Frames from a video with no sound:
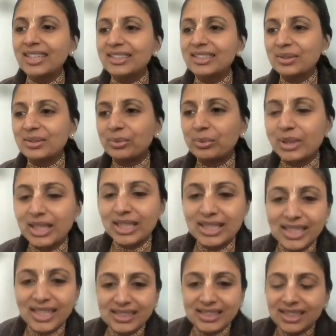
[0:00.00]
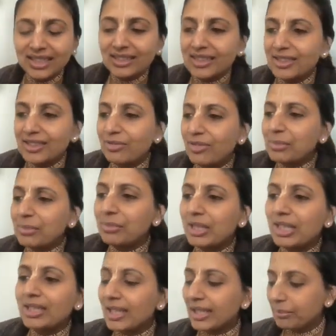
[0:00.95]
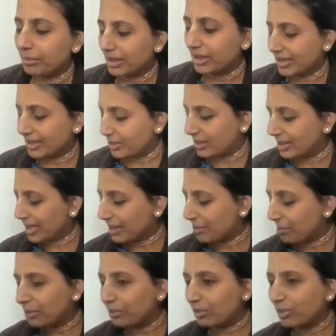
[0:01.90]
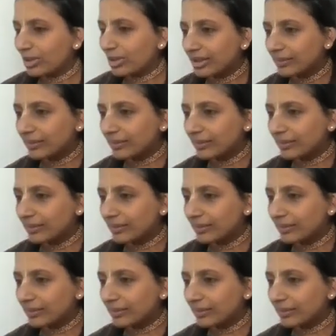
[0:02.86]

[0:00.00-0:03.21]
So we can get started. 1 minute, let me just get my book.